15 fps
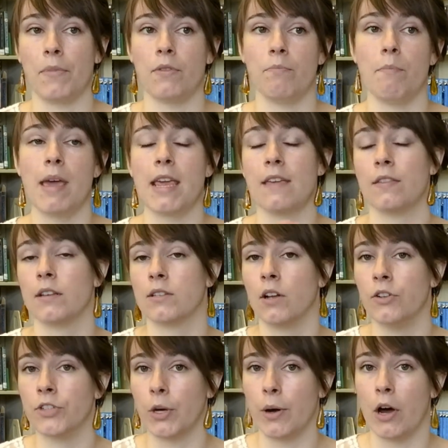making the
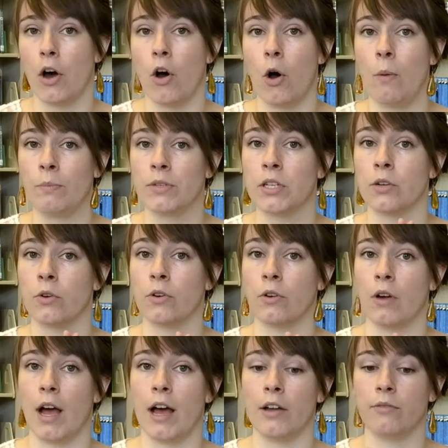salt dough at home
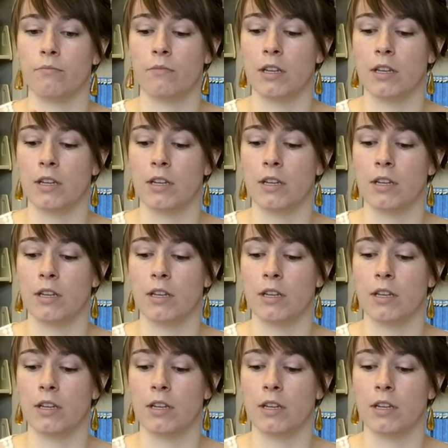to